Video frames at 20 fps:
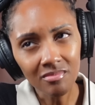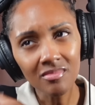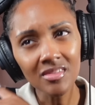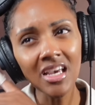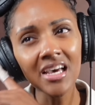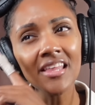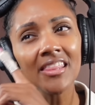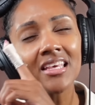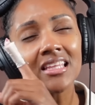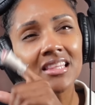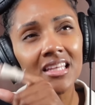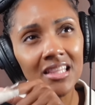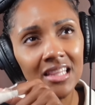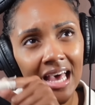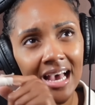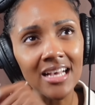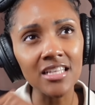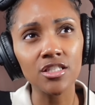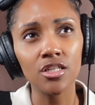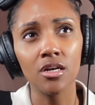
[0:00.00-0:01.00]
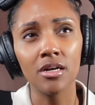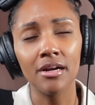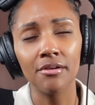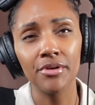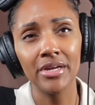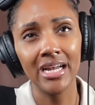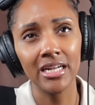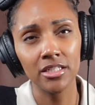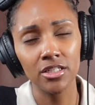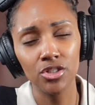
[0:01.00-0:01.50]
I think the last song I
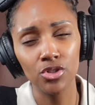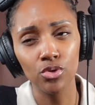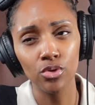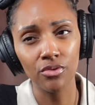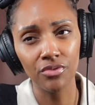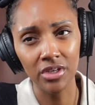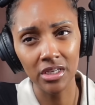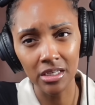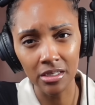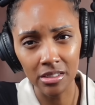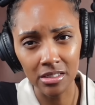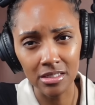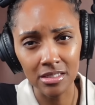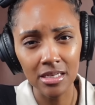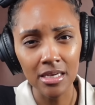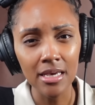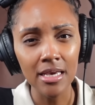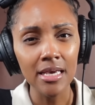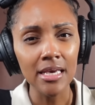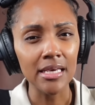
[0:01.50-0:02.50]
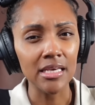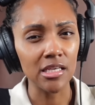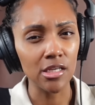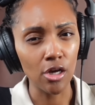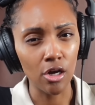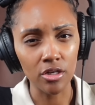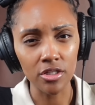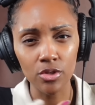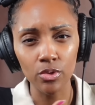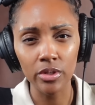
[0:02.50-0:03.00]
reacted to of his, he
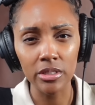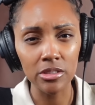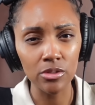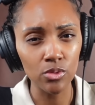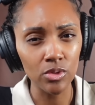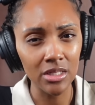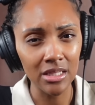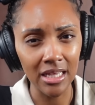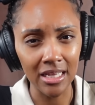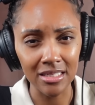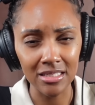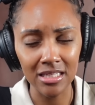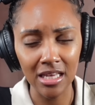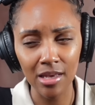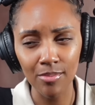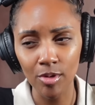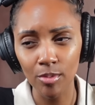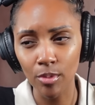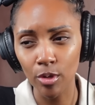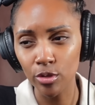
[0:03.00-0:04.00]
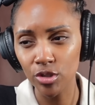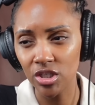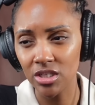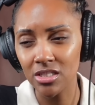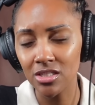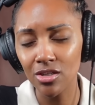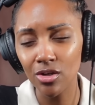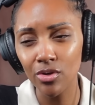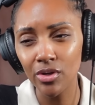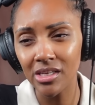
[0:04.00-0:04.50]
also exuded that same emotion.
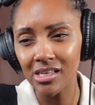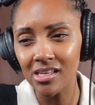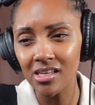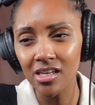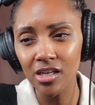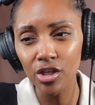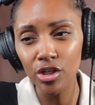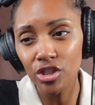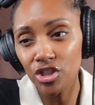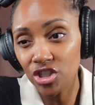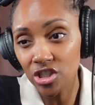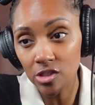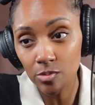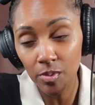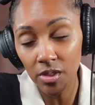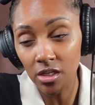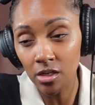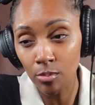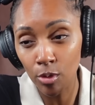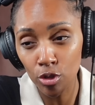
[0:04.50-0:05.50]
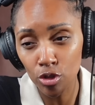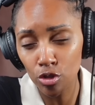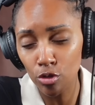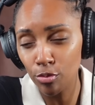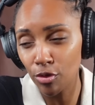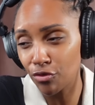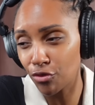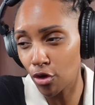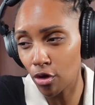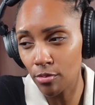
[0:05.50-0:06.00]
So he could just be an emotional
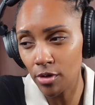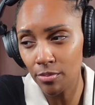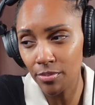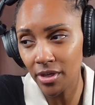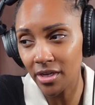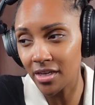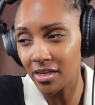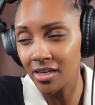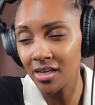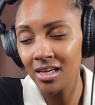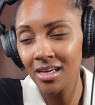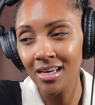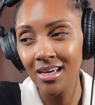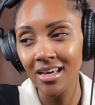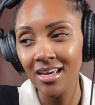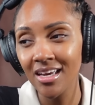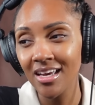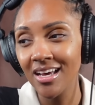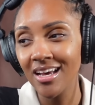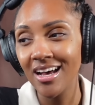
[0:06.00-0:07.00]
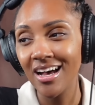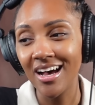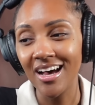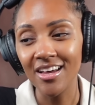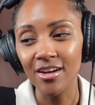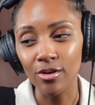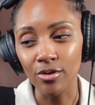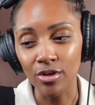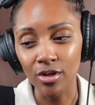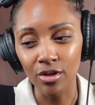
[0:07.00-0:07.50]
performer, but I
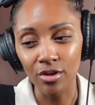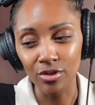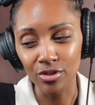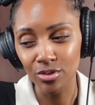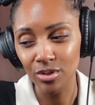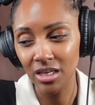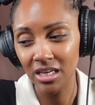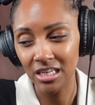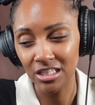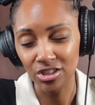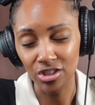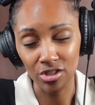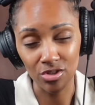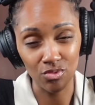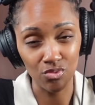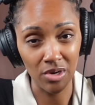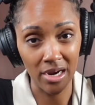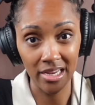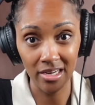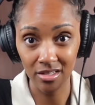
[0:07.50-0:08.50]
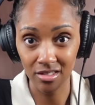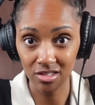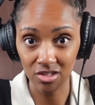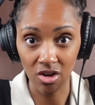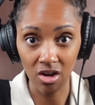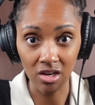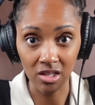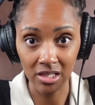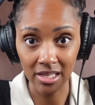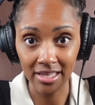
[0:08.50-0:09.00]
don't know. You can't just write a
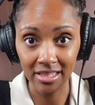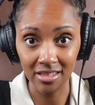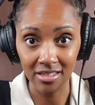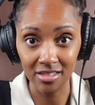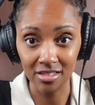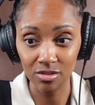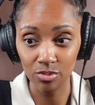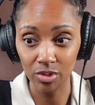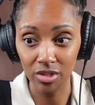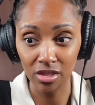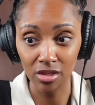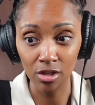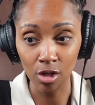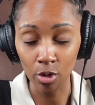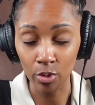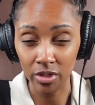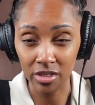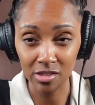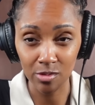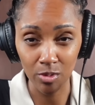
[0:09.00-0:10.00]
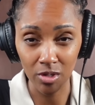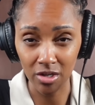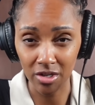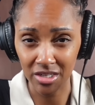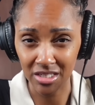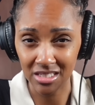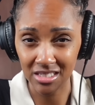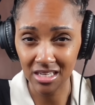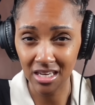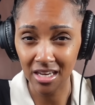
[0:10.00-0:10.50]
song like this with no
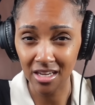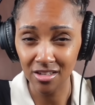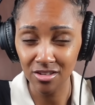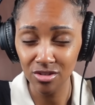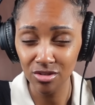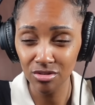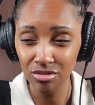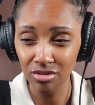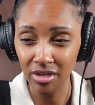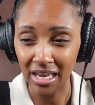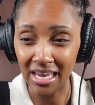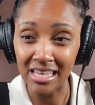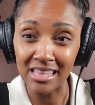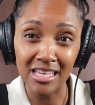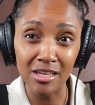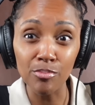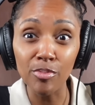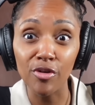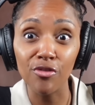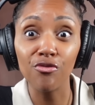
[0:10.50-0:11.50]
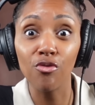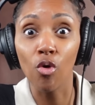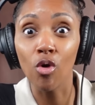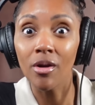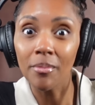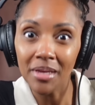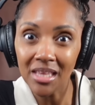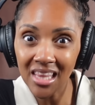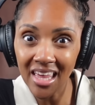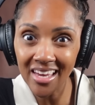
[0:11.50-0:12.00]
experience, can you? And then perform
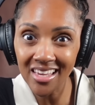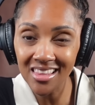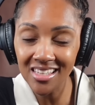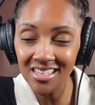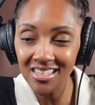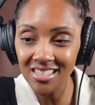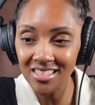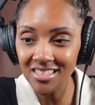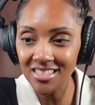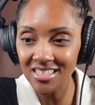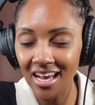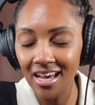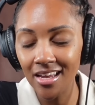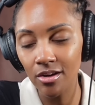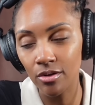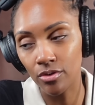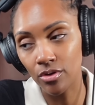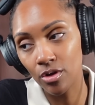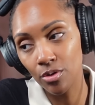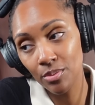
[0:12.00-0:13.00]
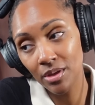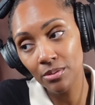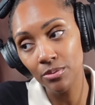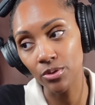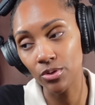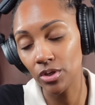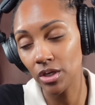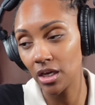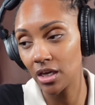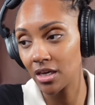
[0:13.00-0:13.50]
it like this? don't know. Maybe
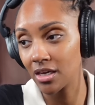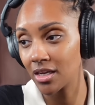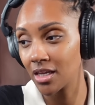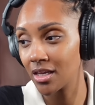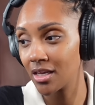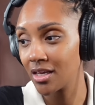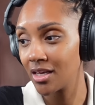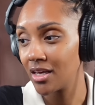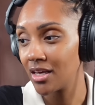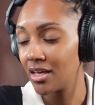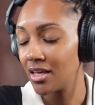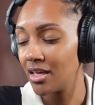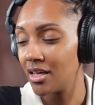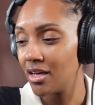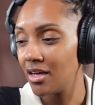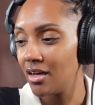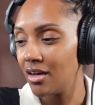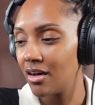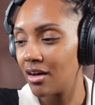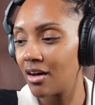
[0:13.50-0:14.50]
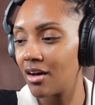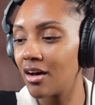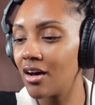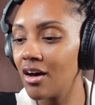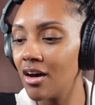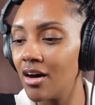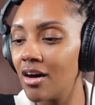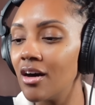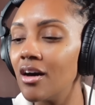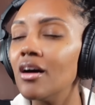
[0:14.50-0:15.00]
you can.
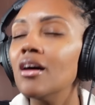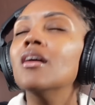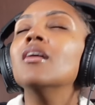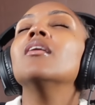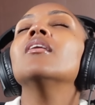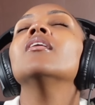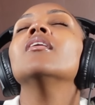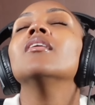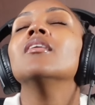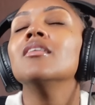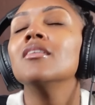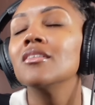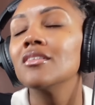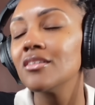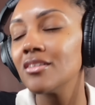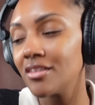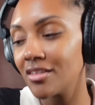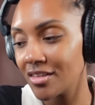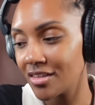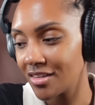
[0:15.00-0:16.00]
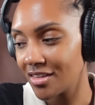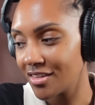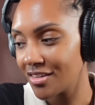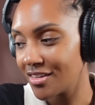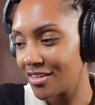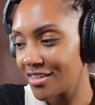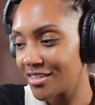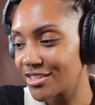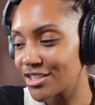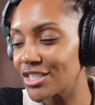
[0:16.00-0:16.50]
Oh,
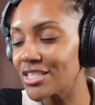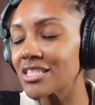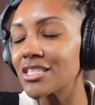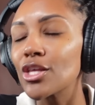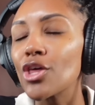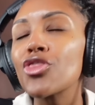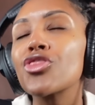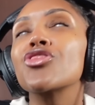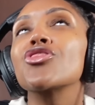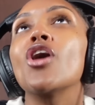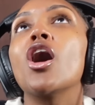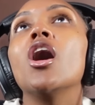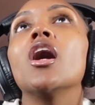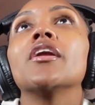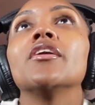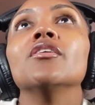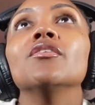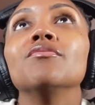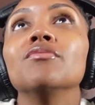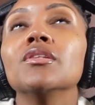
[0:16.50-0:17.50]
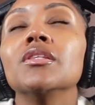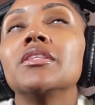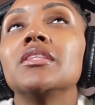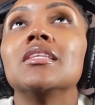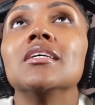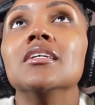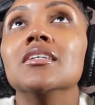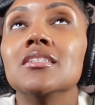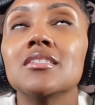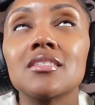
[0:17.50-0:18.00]
just the thought of
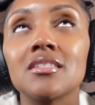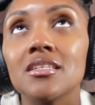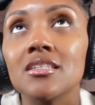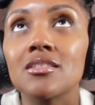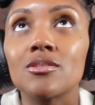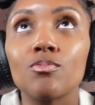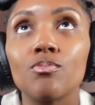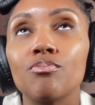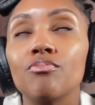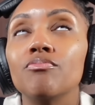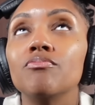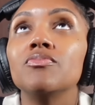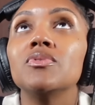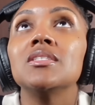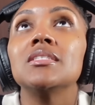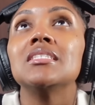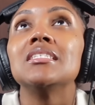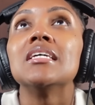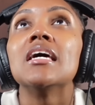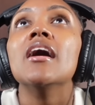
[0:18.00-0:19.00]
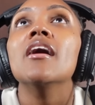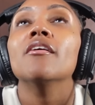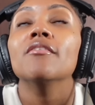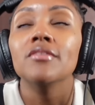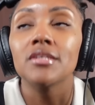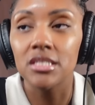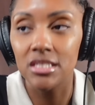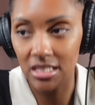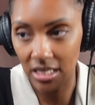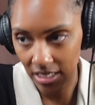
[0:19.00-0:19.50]
this is
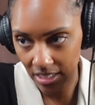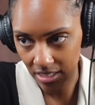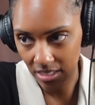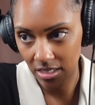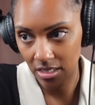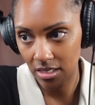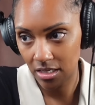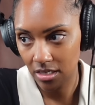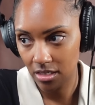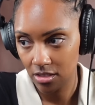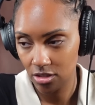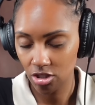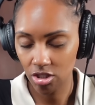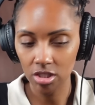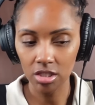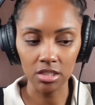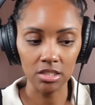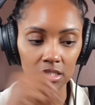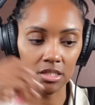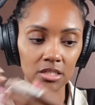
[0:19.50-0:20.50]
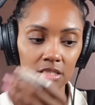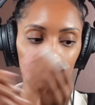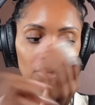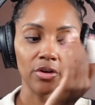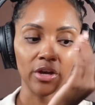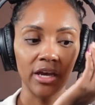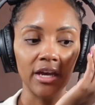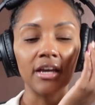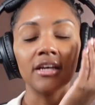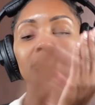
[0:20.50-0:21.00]
devastating. Jesus.
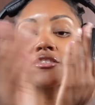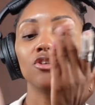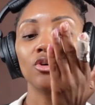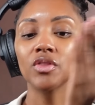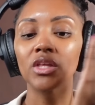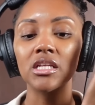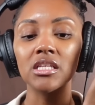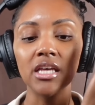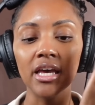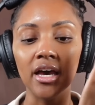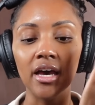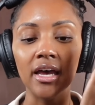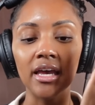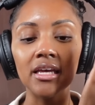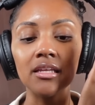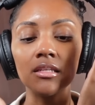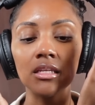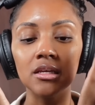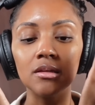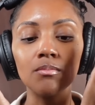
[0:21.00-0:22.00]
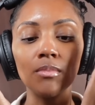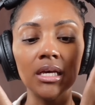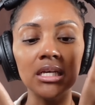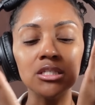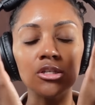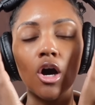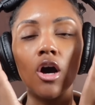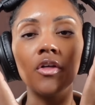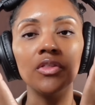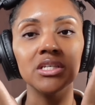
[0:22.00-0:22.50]
Okay. So then, yeah, it makes
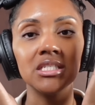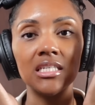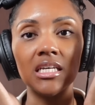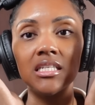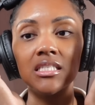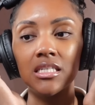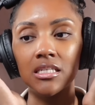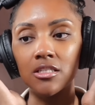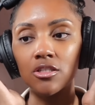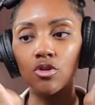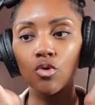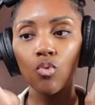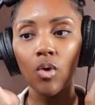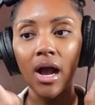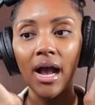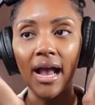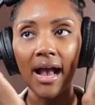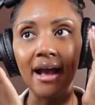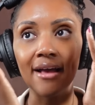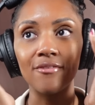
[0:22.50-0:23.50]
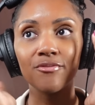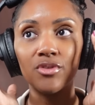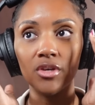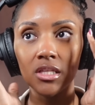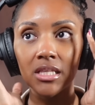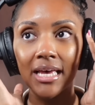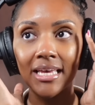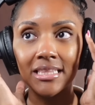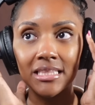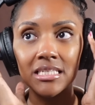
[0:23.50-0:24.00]
all the sense as to why I feel
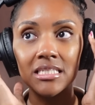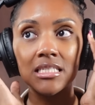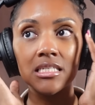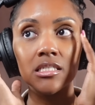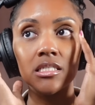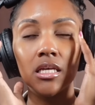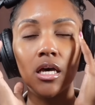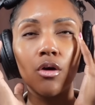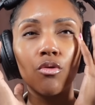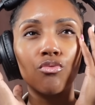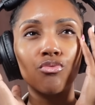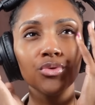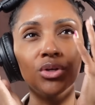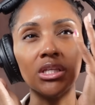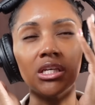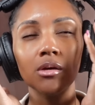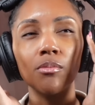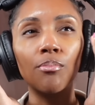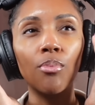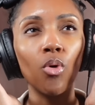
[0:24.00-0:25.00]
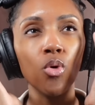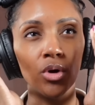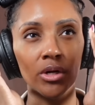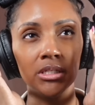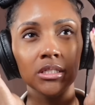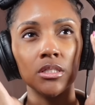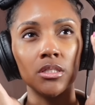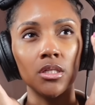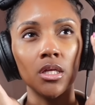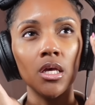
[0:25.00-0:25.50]
like this is a really
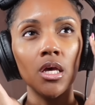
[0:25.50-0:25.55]
important